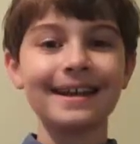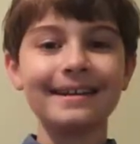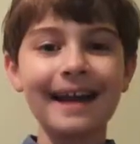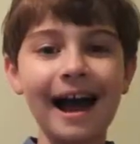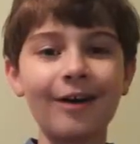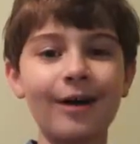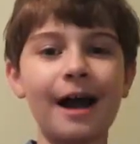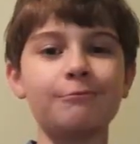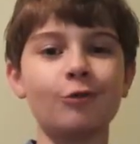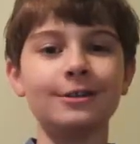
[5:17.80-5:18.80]
Now
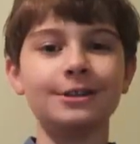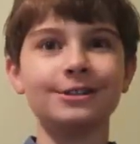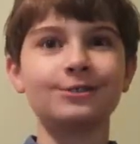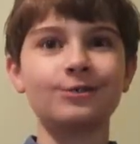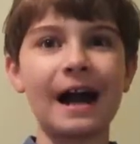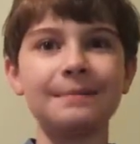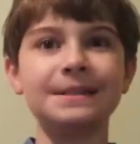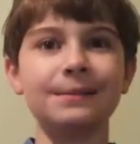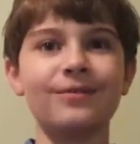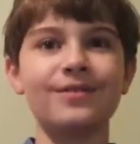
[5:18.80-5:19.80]
I'm going to describe
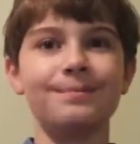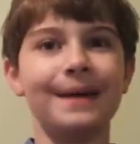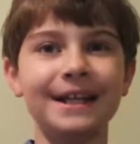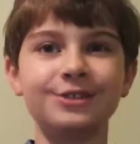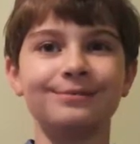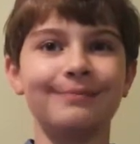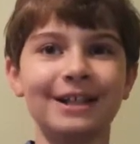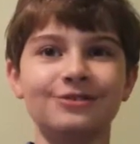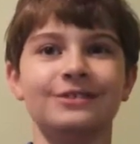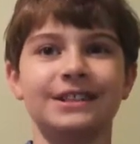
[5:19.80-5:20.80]
some of the major
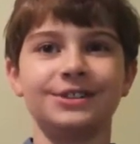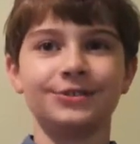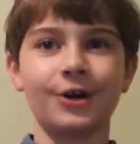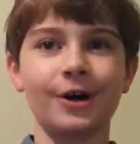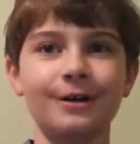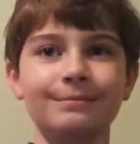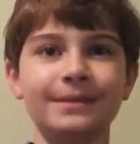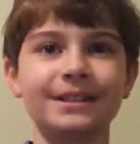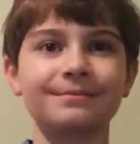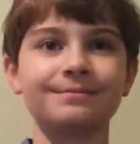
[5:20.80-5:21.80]
muscles in your
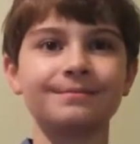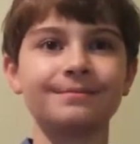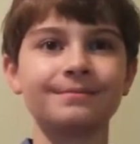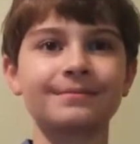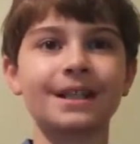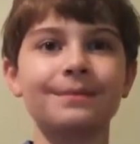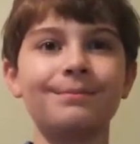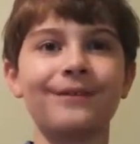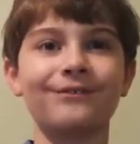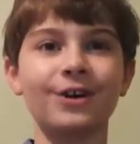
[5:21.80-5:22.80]
arms.
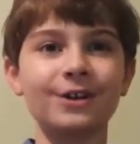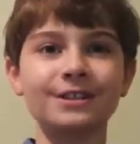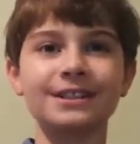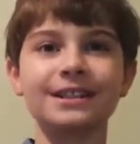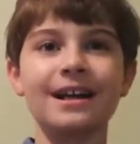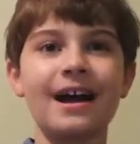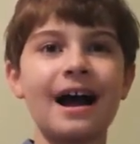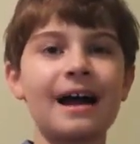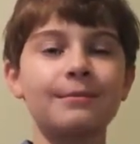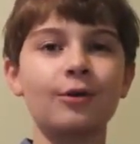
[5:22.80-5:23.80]
But first,
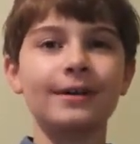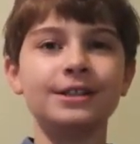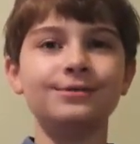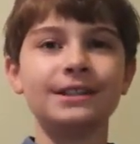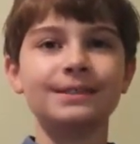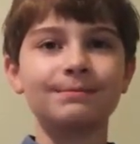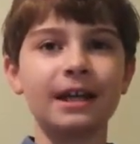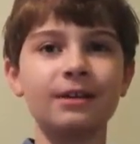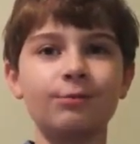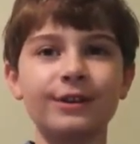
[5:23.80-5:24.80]
I'm going to
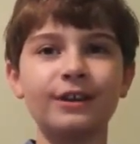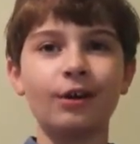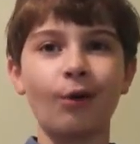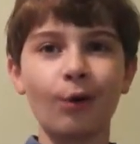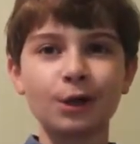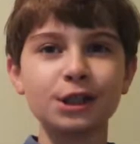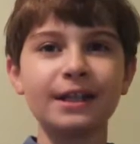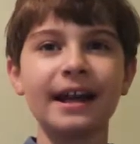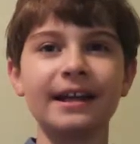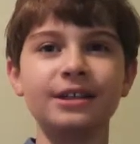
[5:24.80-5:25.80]
explain what the
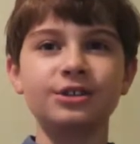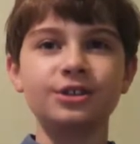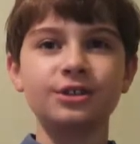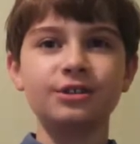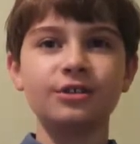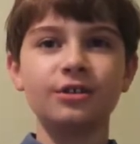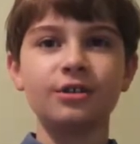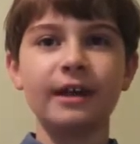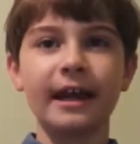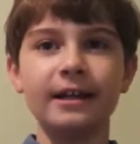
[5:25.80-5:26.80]
origin and
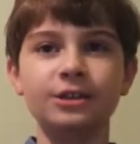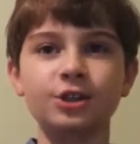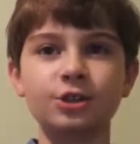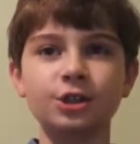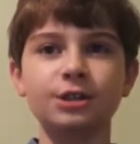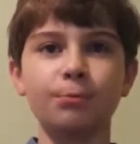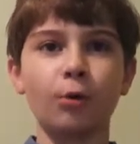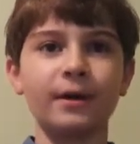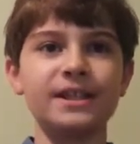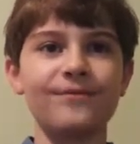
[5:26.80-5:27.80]
insertion
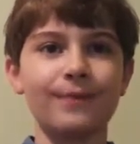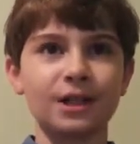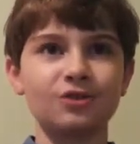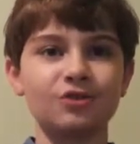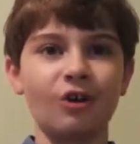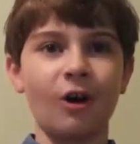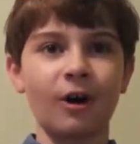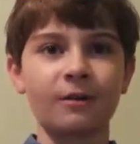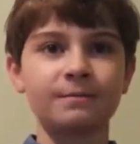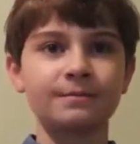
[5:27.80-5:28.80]
points of muscles are.